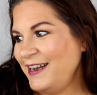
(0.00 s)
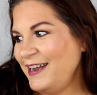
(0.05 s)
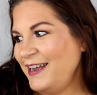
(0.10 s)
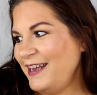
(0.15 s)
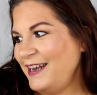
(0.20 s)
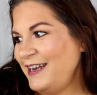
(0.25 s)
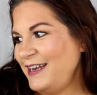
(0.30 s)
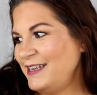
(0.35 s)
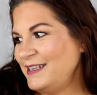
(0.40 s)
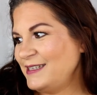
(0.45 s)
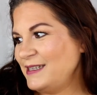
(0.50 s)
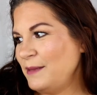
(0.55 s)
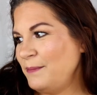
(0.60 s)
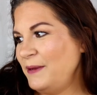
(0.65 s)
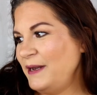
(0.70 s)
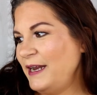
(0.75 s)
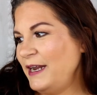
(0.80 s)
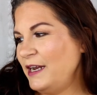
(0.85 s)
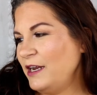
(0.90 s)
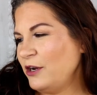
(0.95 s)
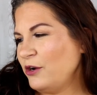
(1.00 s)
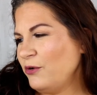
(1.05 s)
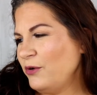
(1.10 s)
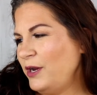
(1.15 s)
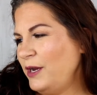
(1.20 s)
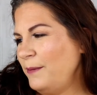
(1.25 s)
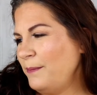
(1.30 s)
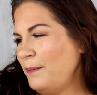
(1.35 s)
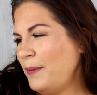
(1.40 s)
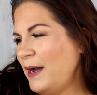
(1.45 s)
It is the Banana
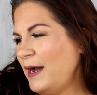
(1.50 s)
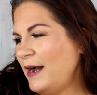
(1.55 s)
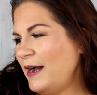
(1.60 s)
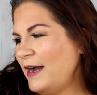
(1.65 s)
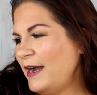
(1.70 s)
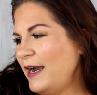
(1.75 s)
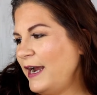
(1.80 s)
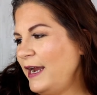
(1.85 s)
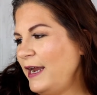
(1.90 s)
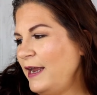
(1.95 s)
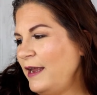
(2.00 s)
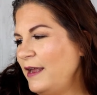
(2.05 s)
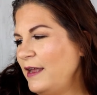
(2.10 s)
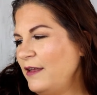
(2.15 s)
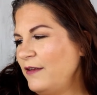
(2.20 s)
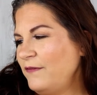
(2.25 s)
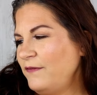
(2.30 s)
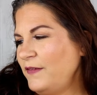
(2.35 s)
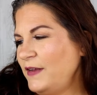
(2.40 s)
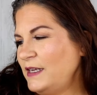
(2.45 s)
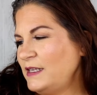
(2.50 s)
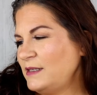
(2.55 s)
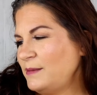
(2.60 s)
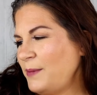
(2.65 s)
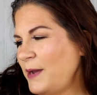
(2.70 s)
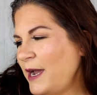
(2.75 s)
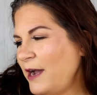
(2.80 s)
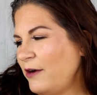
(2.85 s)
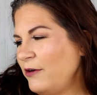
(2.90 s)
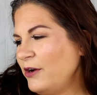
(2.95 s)
Cream Pie face
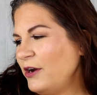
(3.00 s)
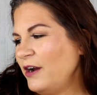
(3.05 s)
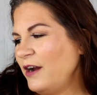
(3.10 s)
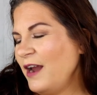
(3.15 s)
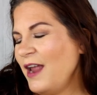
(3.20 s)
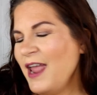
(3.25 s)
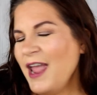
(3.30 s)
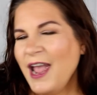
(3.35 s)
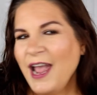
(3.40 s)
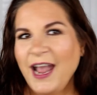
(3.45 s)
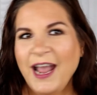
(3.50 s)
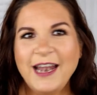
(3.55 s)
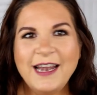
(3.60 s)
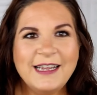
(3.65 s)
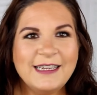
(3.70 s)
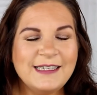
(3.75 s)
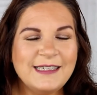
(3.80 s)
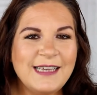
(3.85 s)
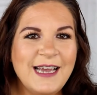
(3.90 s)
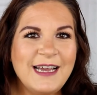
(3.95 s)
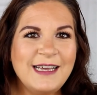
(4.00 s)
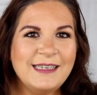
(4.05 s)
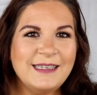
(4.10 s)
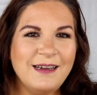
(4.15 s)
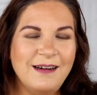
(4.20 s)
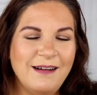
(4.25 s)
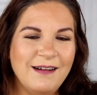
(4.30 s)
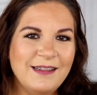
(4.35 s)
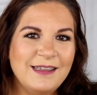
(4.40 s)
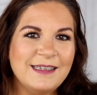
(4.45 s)
powder, and it says
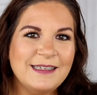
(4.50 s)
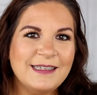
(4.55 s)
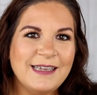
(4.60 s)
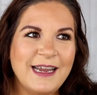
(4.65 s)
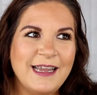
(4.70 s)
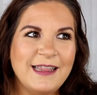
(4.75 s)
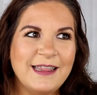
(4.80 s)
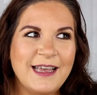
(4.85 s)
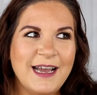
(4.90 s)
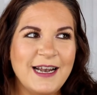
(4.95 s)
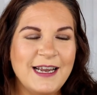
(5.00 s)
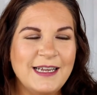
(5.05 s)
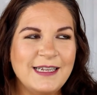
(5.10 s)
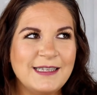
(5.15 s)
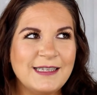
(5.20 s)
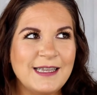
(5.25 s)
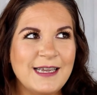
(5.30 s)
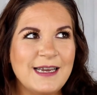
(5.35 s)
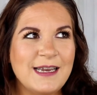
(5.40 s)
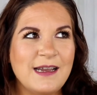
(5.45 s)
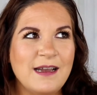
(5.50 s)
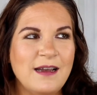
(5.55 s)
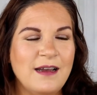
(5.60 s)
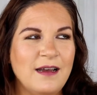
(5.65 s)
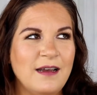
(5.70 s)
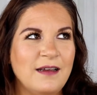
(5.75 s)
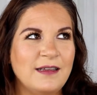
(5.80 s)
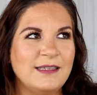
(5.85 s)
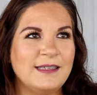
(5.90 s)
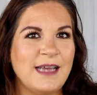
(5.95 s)
on the site that it's like
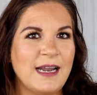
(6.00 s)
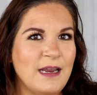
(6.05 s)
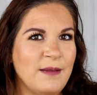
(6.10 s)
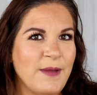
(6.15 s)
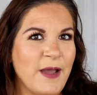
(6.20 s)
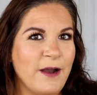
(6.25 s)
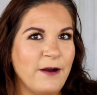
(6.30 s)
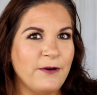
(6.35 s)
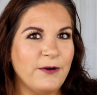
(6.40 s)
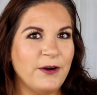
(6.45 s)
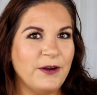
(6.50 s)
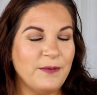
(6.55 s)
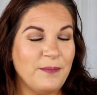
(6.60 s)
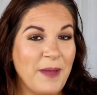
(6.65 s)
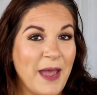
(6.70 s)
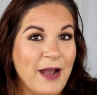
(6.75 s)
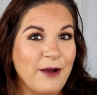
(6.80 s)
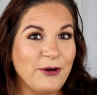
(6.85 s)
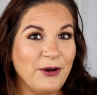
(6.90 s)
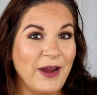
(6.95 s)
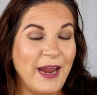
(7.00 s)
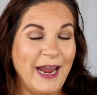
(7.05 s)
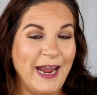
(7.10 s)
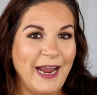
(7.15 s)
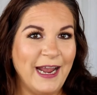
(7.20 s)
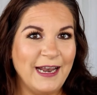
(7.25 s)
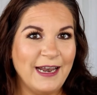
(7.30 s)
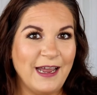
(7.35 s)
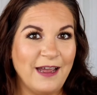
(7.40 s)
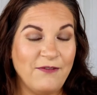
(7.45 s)
a setting powder
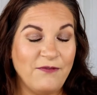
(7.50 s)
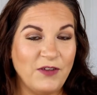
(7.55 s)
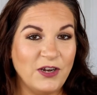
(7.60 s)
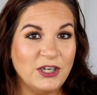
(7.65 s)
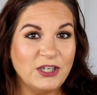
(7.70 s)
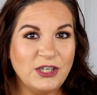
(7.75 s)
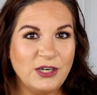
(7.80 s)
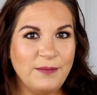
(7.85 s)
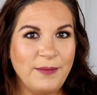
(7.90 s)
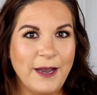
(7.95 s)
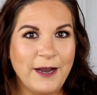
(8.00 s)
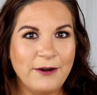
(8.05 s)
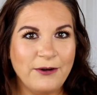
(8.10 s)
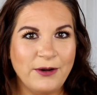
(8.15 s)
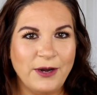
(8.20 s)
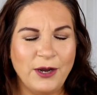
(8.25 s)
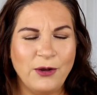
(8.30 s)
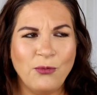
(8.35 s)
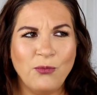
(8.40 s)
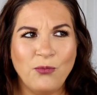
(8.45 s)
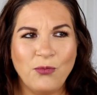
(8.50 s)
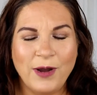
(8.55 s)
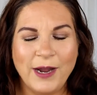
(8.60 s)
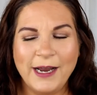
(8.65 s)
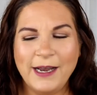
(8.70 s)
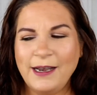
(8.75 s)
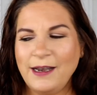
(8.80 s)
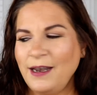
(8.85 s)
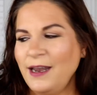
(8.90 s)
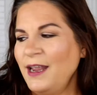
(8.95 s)
and a finishing powder in
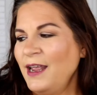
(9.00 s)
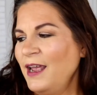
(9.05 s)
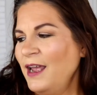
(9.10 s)
one.